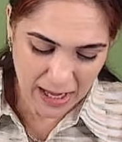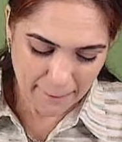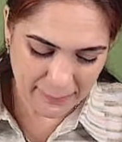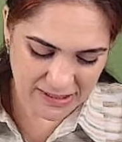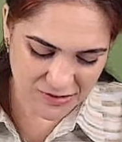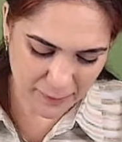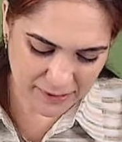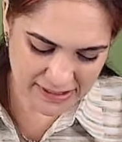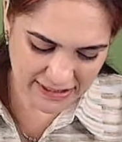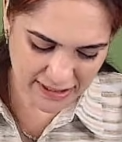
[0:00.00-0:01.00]

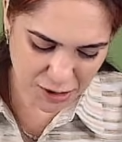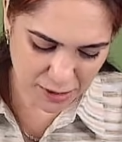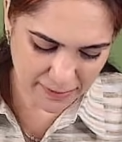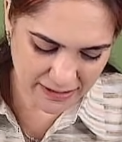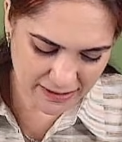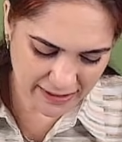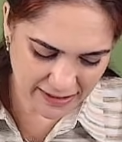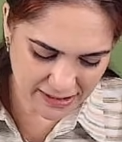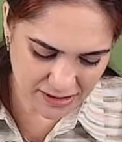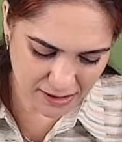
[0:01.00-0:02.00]
Misrepresentation by the
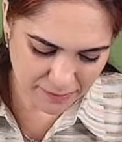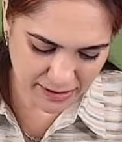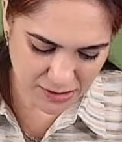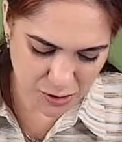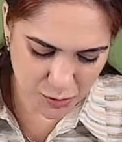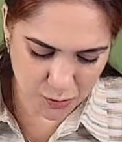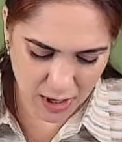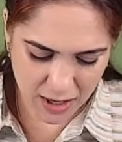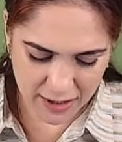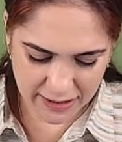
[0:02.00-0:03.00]
creditor means you
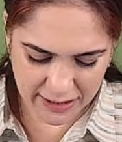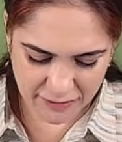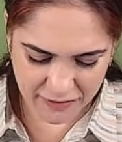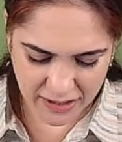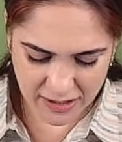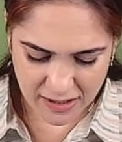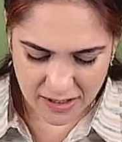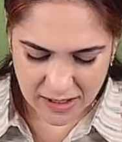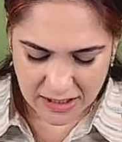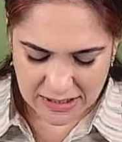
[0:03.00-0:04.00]
are giving
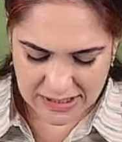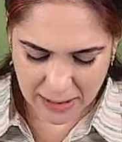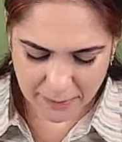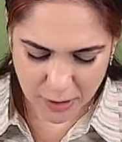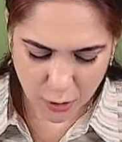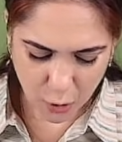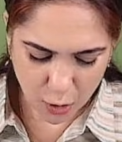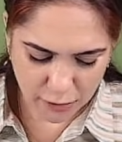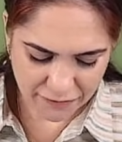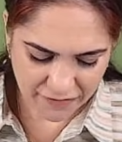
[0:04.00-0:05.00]
some
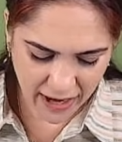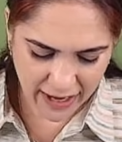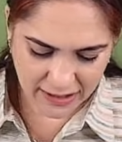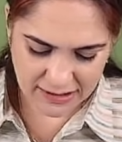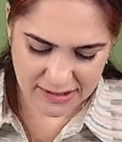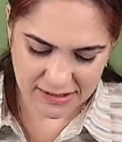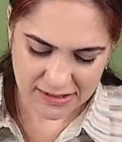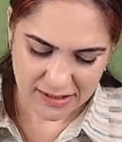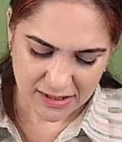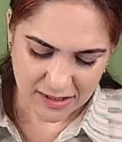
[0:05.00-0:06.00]
wrong
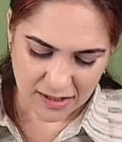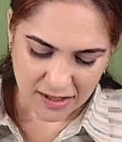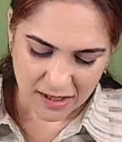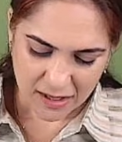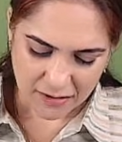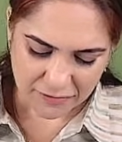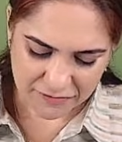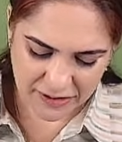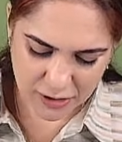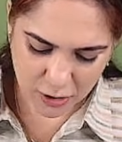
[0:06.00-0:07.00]
facts
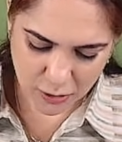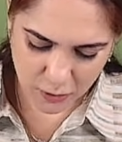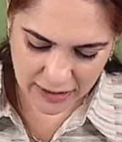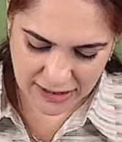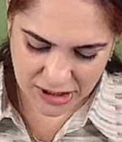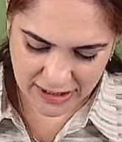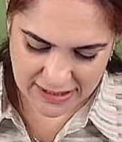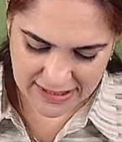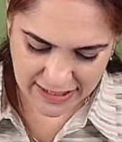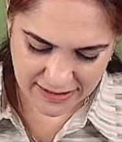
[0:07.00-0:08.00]
with your knowledge and
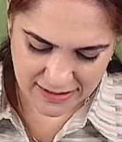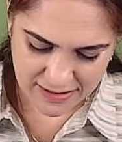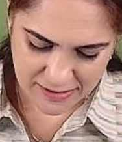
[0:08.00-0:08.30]
assent,